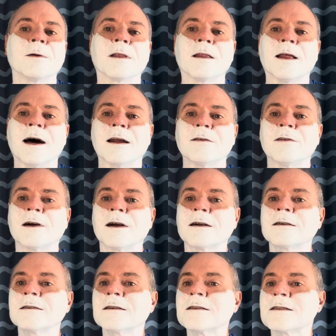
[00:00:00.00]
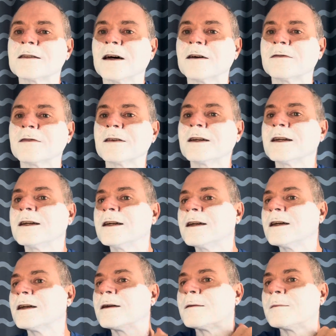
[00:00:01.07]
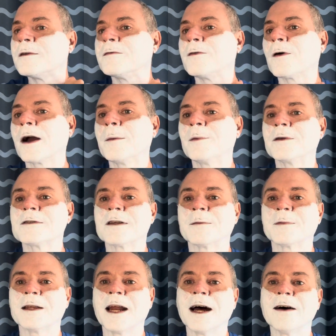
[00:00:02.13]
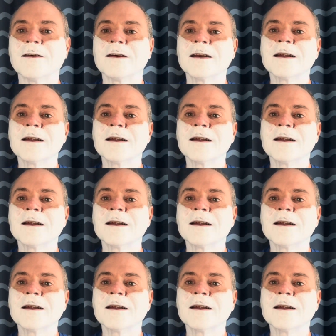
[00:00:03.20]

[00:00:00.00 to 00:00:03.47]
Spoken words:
a lot of our stuff before I put something out,